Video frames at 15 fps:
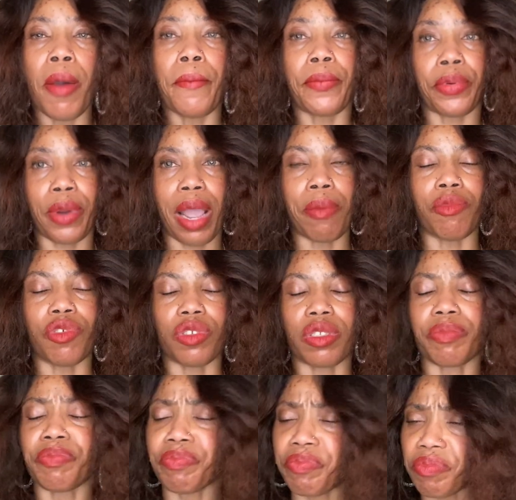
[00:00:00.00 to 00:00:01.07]
Primrose,
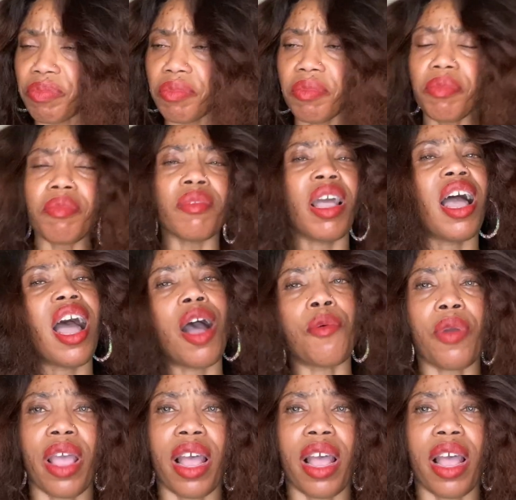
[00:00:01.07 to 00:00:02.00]
I will